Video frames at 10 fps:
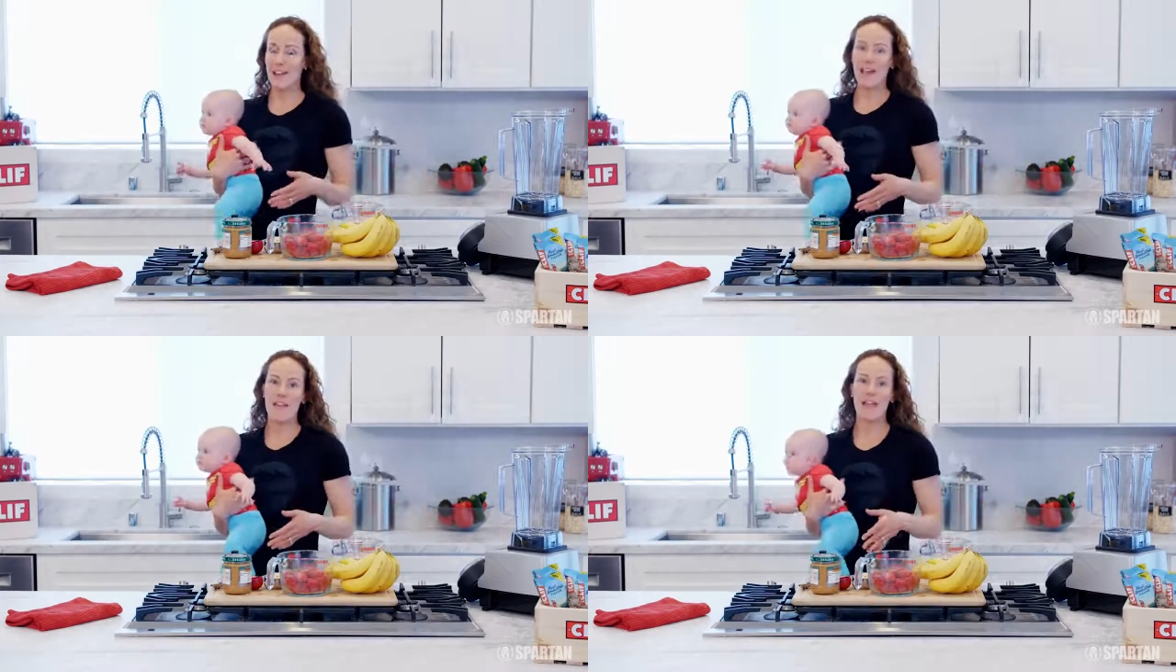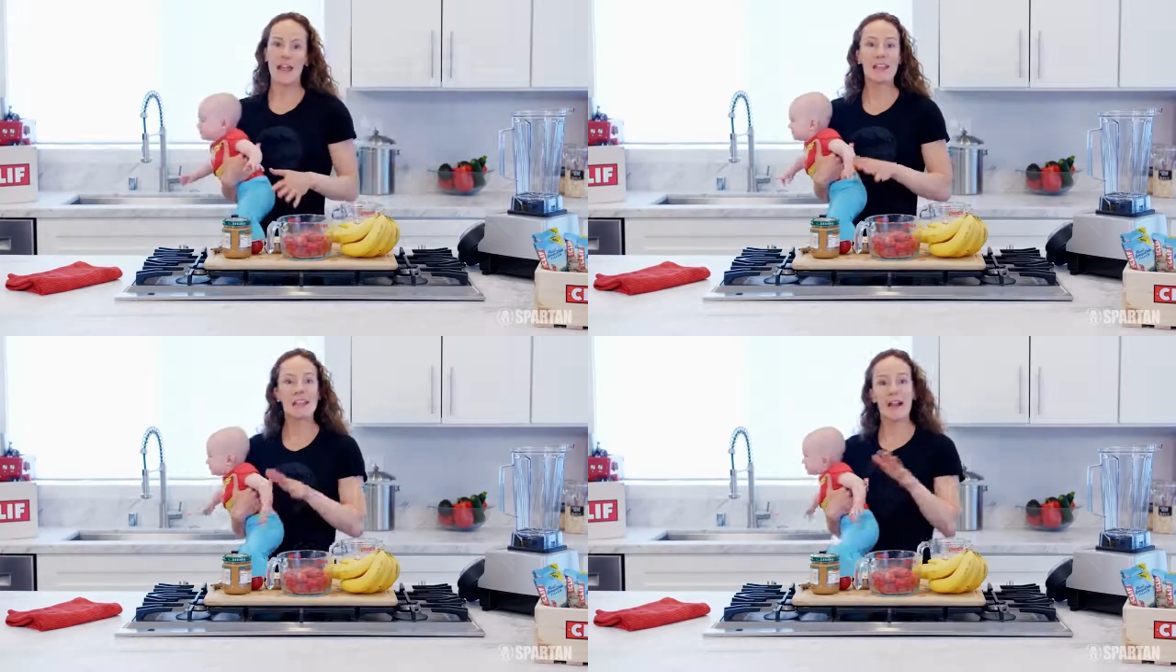and then
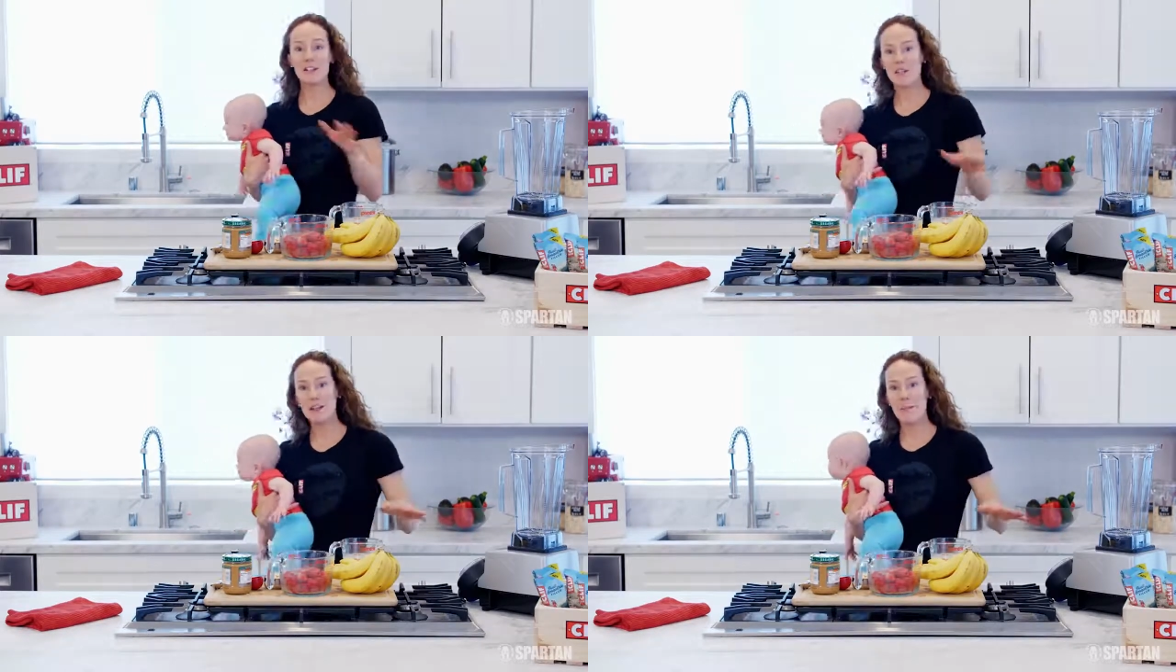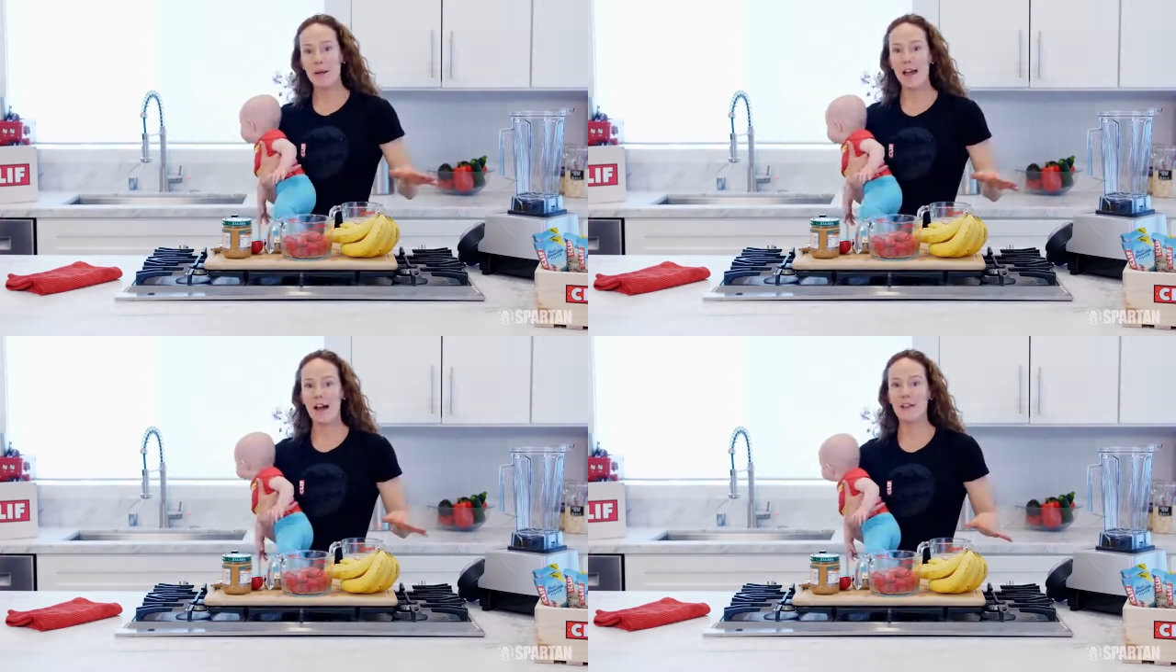any extra time
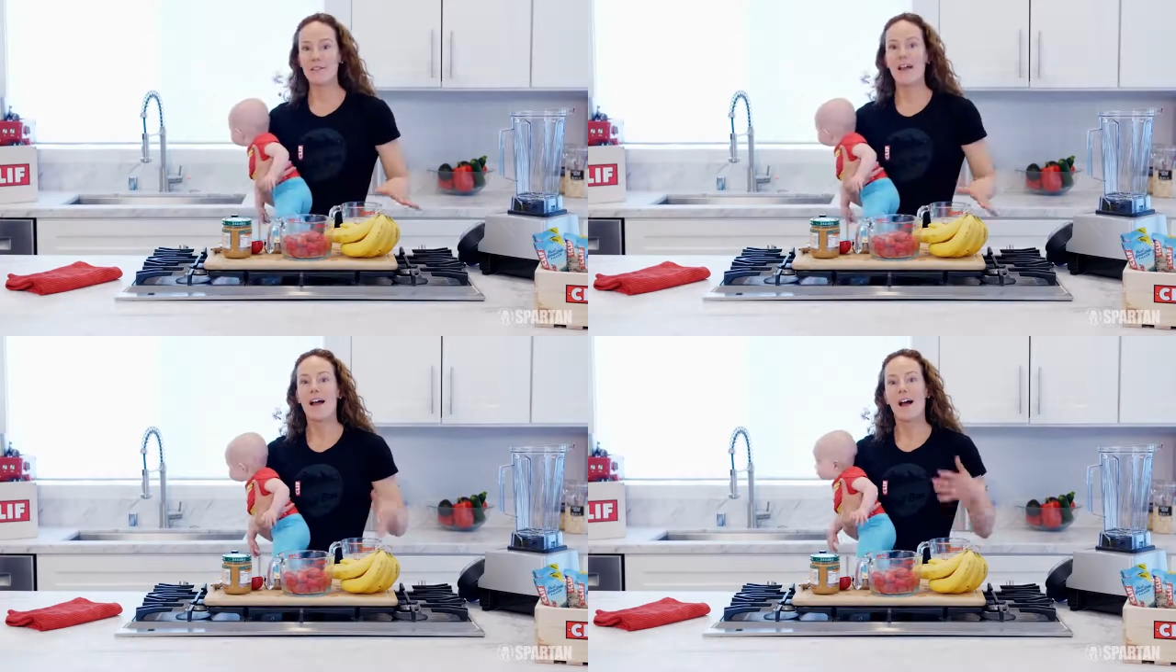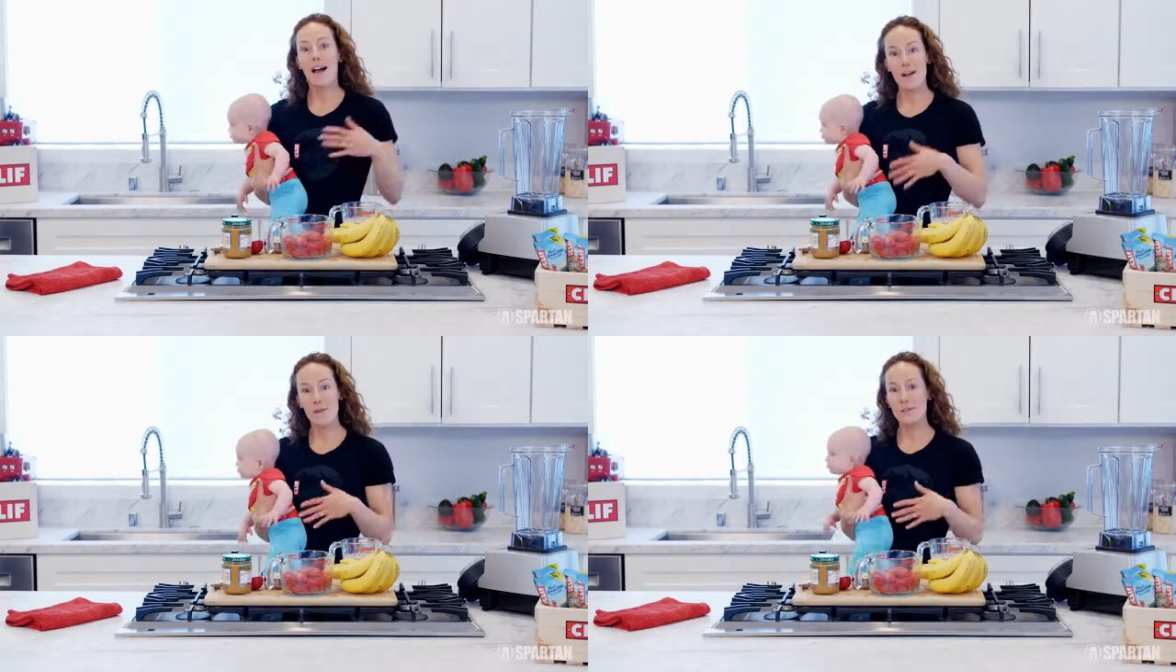I have,
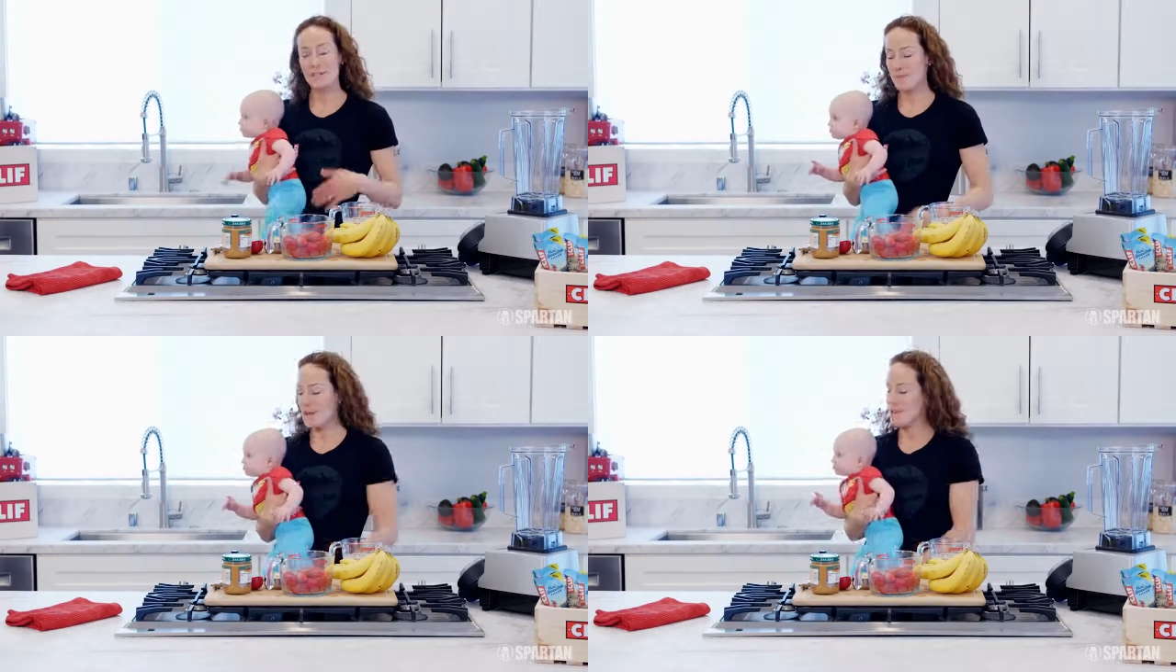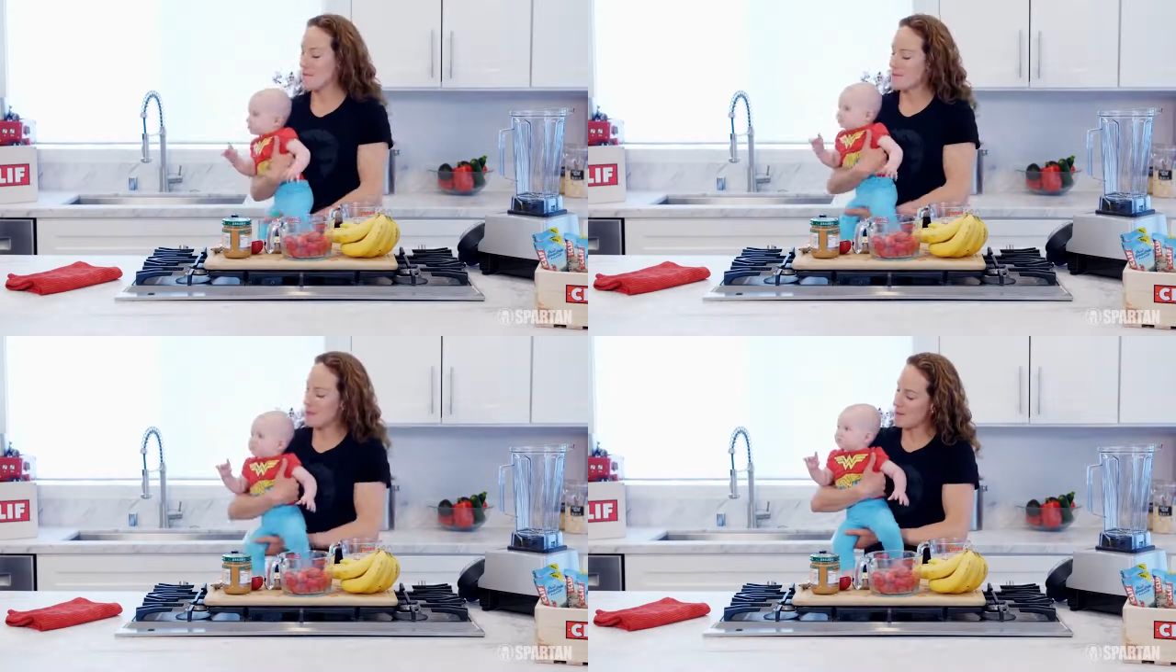I want to spend
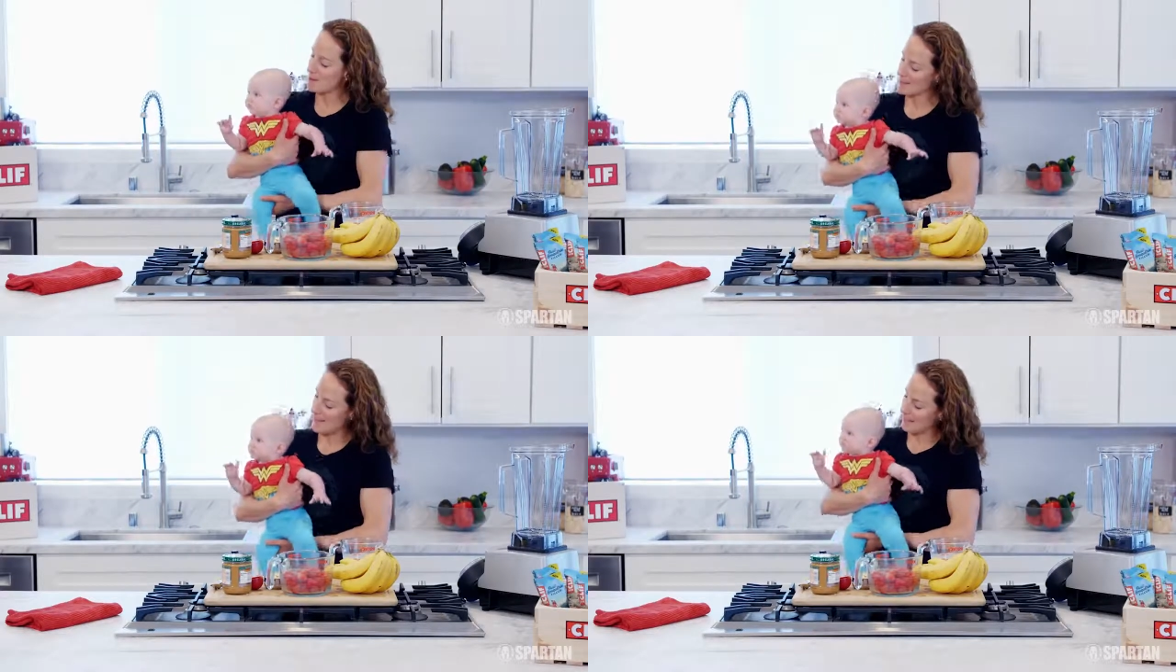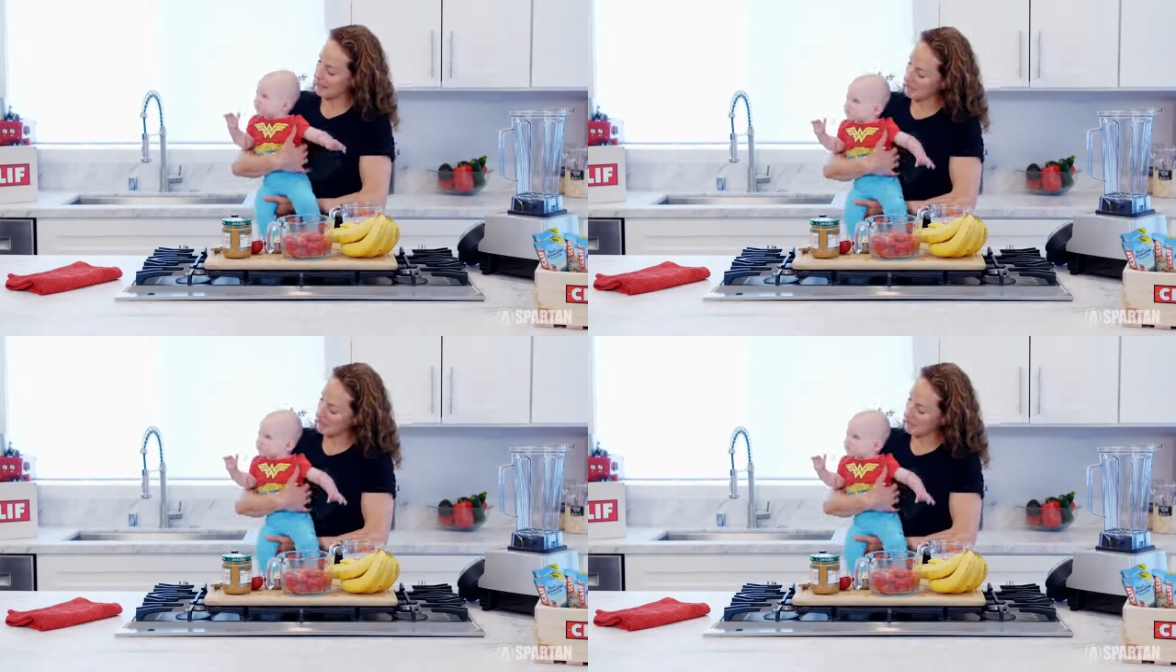it with baby Taylor.